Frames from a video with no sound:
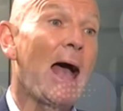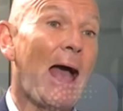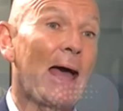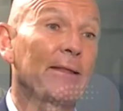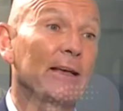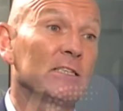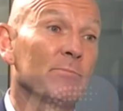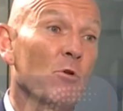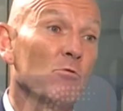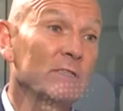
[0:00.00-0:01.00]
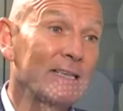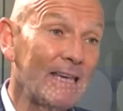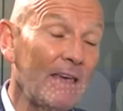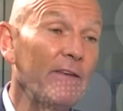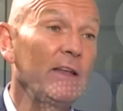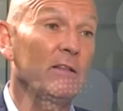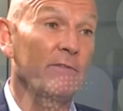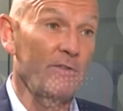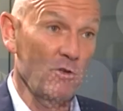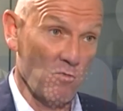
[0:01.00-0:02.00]
and I suppose giving the
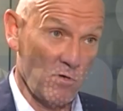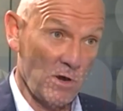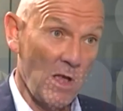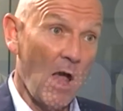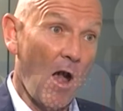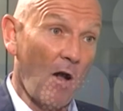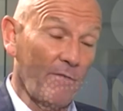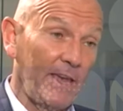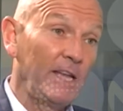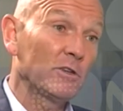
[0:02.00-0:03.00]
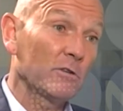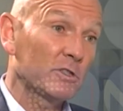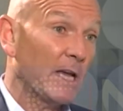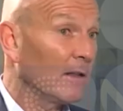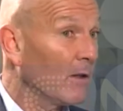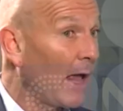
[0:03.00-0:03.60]
viewer of each of those channels,